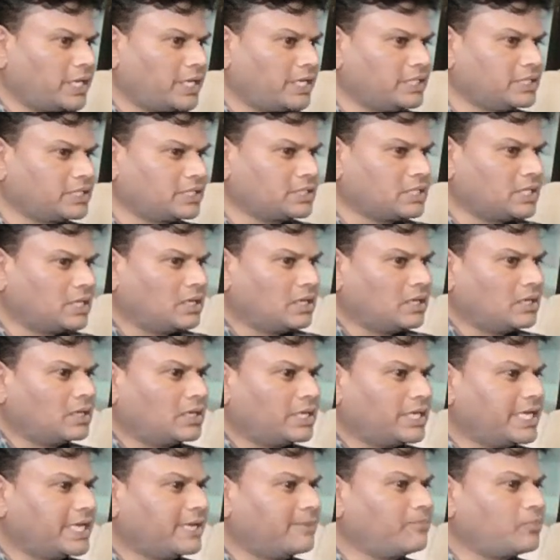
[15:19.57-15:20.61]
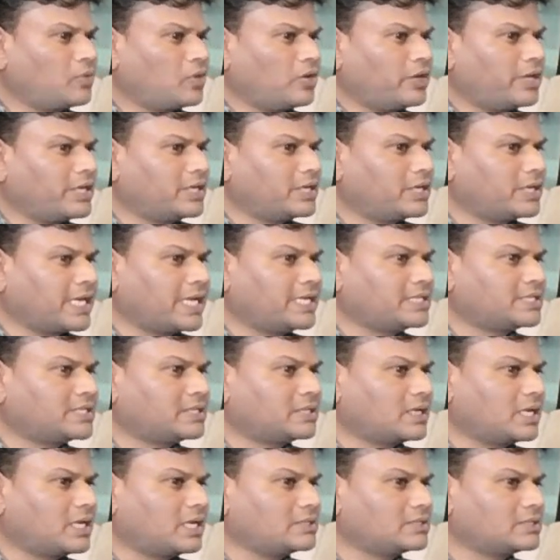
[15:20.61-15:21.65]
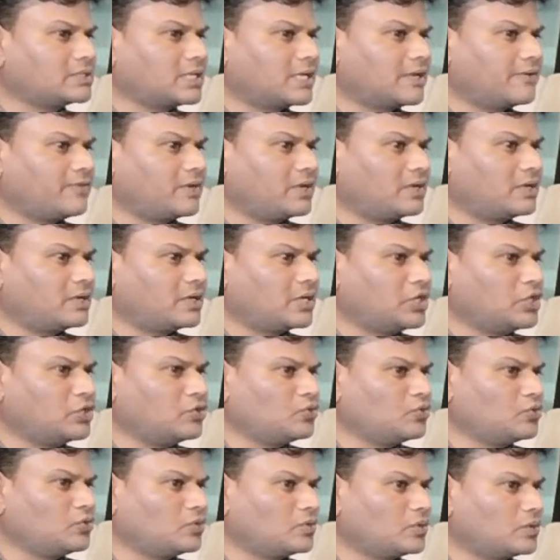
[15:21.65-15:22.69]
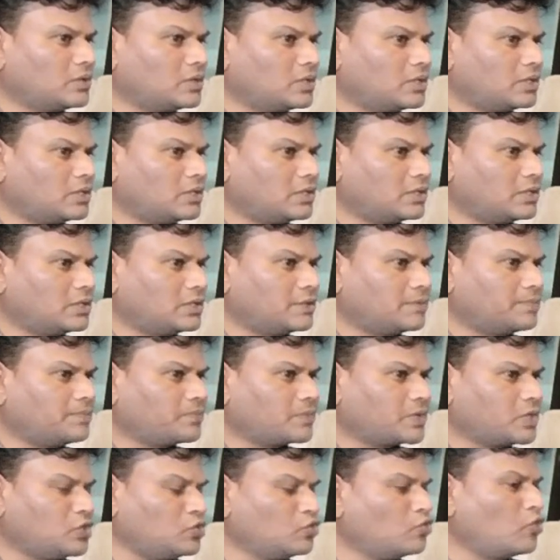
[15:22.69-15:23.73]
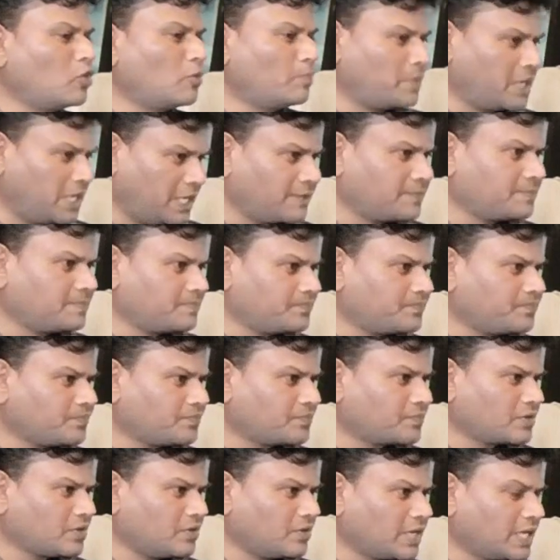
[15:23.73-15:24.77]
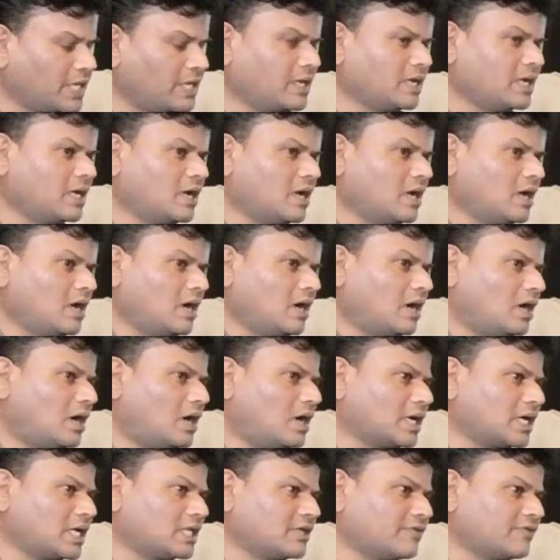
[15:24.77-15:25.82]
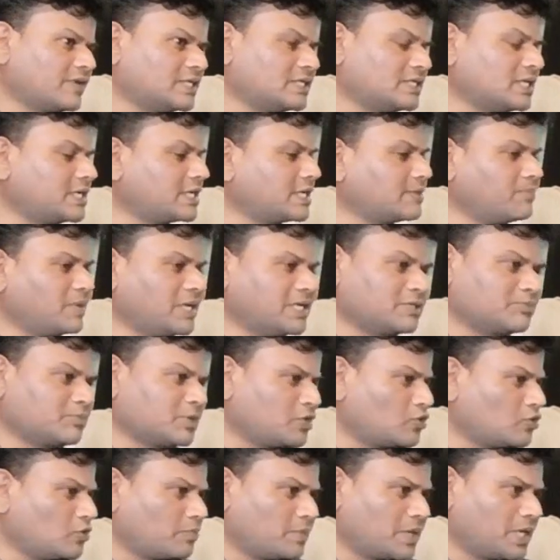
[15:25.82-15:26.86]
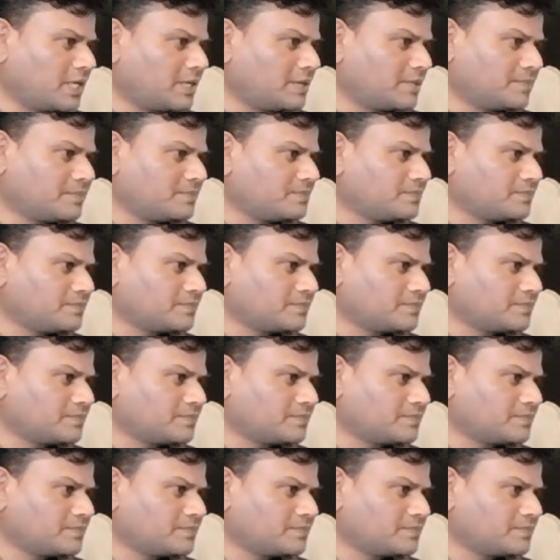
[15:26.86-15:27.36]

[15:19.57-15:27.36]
One is an employer has have a new opening, okay, or otherwise a replacement opening.